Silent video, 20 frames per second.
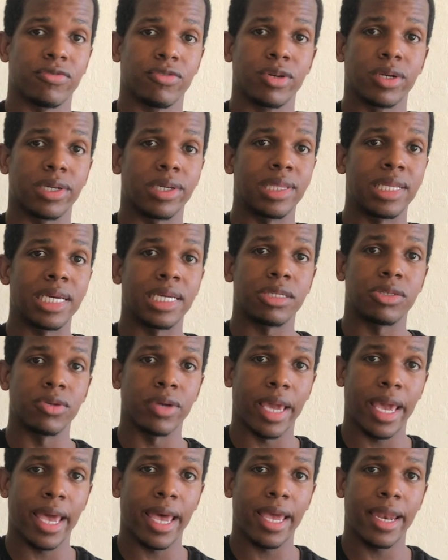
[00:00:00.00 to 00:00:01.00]
frequently as you
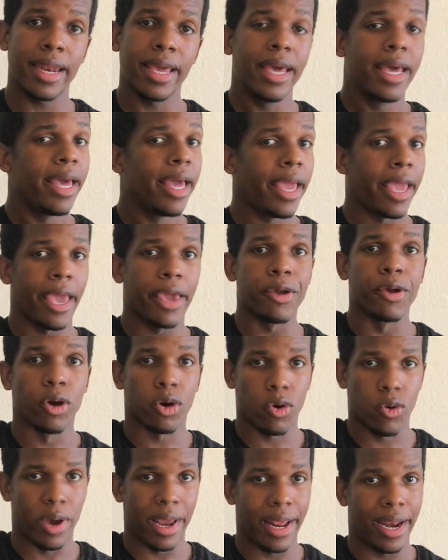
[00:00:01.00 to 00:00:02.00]
can, and your
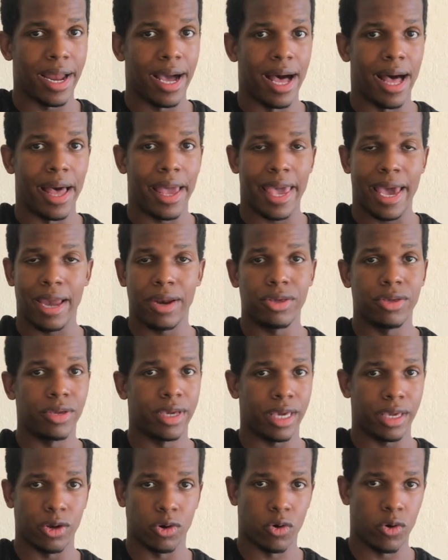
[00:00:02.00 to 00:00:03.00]
credit high. How do you
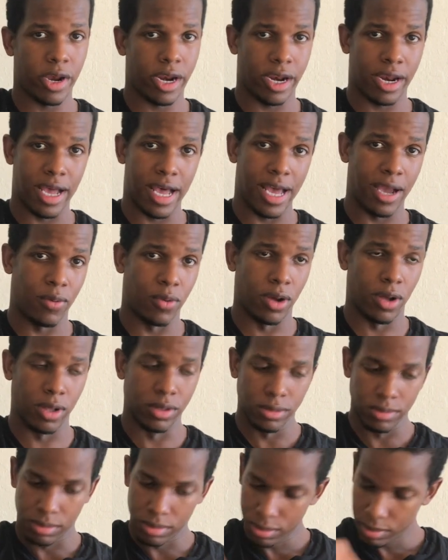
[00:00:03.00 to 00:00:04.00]
get your credit high?
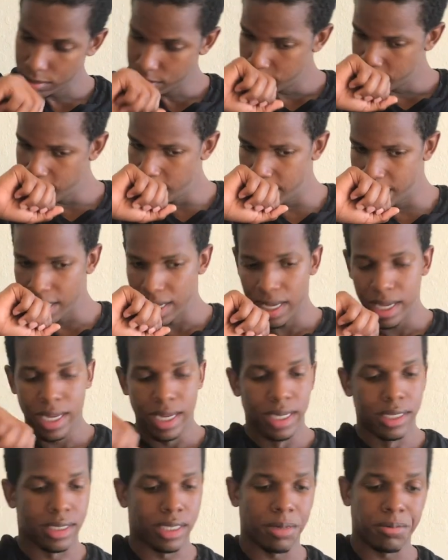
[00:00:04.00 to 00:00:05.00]
Well,
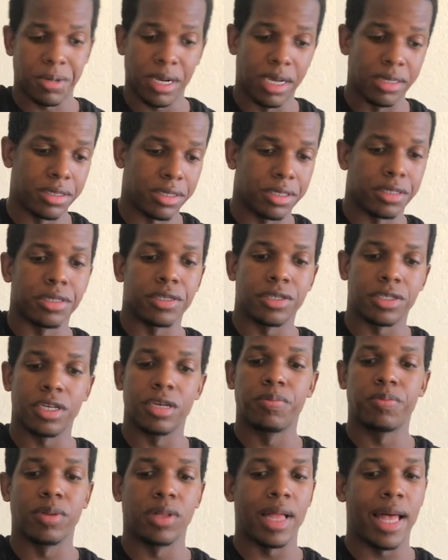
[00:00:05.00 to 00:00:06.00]
sometimes it's as
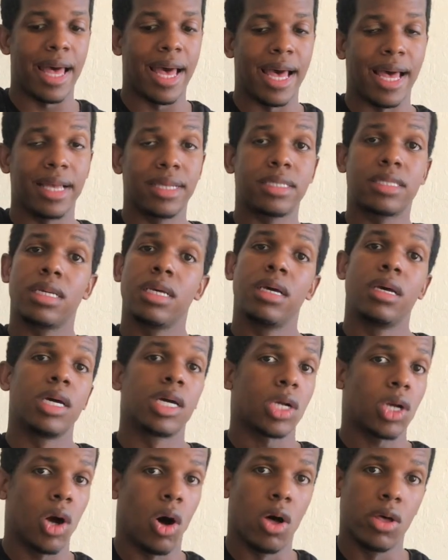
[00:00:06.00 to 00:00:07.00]
simple as
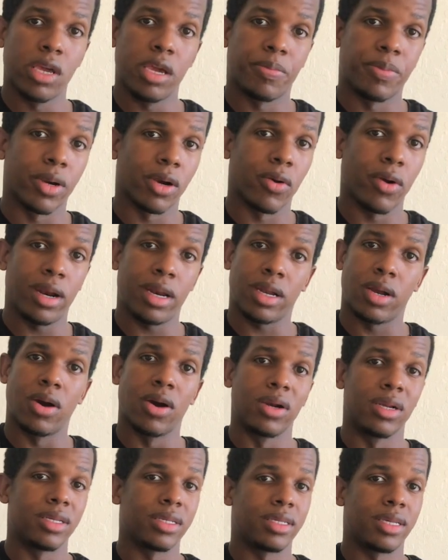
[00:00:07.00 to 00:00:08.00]
calling up your credit
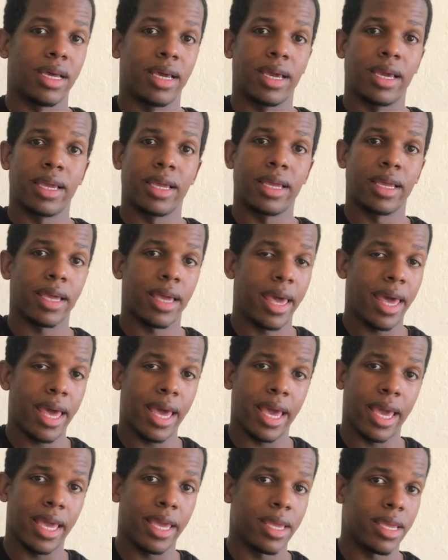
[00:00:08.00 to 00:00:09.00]
card and saying,
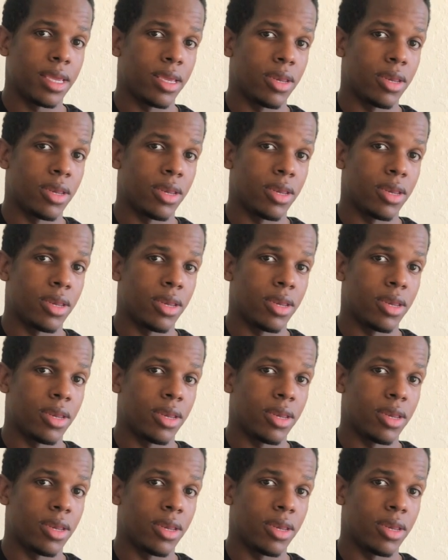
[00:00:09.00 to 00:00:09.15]
hey,